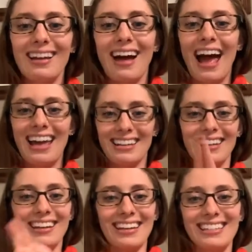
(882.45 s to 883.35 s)
And
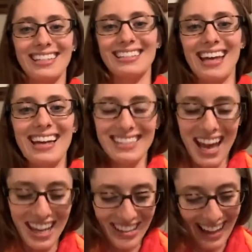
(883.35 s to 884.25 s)
Nikki says yes.
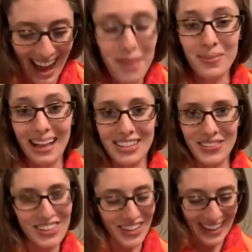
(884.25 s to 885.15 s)
I'm glad you
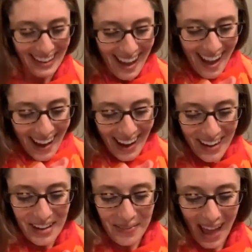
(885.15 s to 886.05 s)
agree.
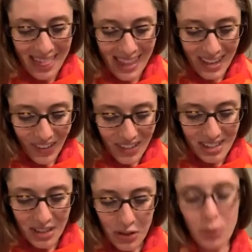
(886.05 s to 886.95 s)
And then
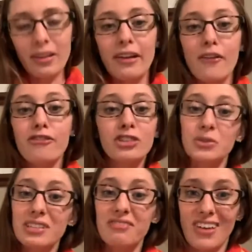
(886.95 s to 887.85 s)
also like
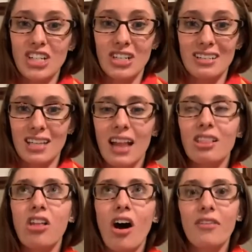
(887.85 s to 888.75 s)
fruits and veggies. I
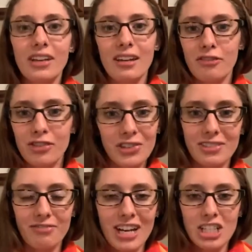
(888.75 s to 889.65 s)
love eating fruits
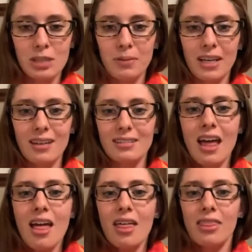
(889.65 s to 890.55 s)
and veggies because
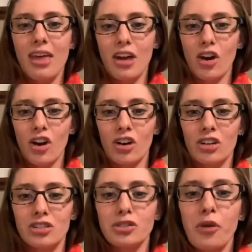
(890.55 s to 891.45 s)
they are
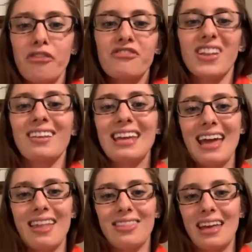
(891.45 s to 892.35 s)
so filling
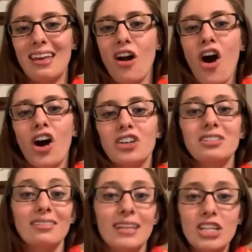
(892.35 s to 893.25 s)
and they are
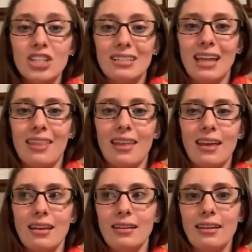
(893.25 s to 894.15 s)
delicious and
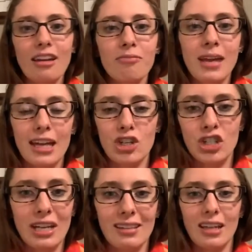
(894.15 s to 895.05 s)
they give me
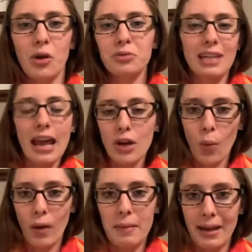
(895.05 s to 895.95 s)
energy and they don't take
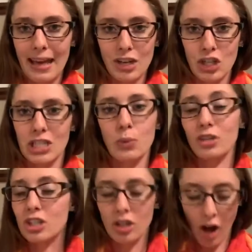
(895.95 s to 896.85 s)
away my energy,
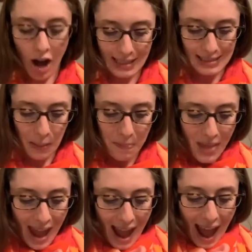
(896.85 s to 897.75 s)
which is awesome.
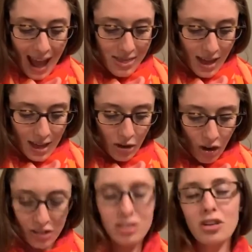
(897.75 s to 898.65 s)
And then
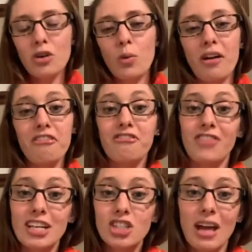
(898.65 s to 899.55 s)
also
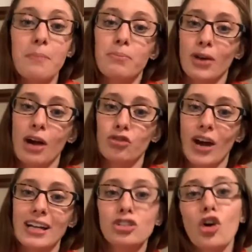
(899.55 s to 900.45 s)
fish and brown
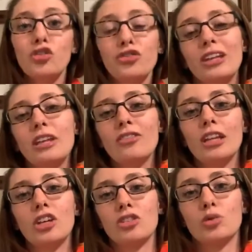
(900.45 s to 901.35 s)
rice are really,
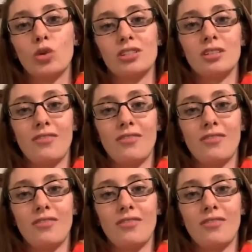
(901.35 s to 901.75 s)
really good sources of